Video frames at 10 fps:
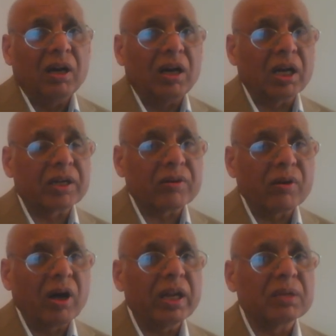or
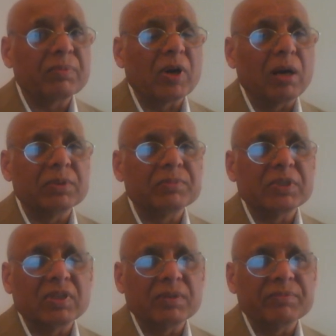chronic problems
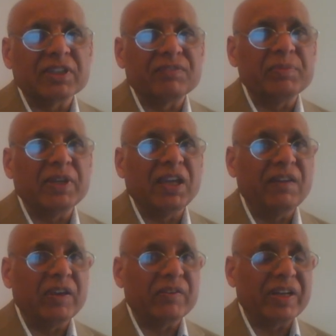in terms of
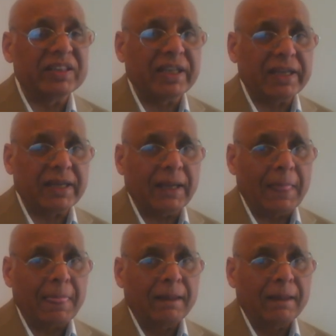behavior and thinking.